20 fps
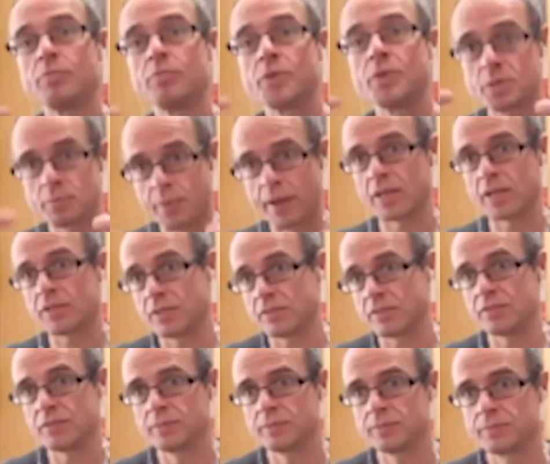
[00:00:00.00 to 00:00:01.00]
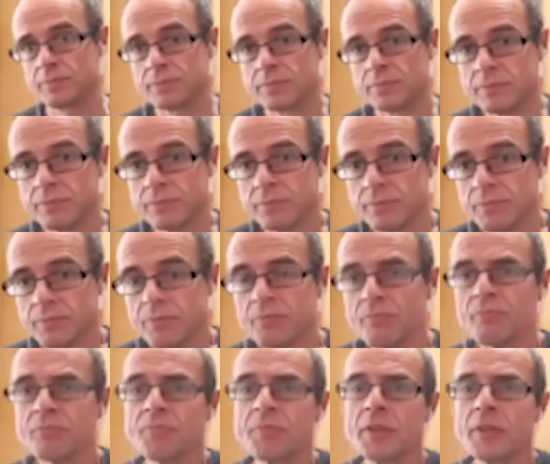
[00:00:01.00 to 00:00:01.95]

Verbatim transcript: perspective. Yeah.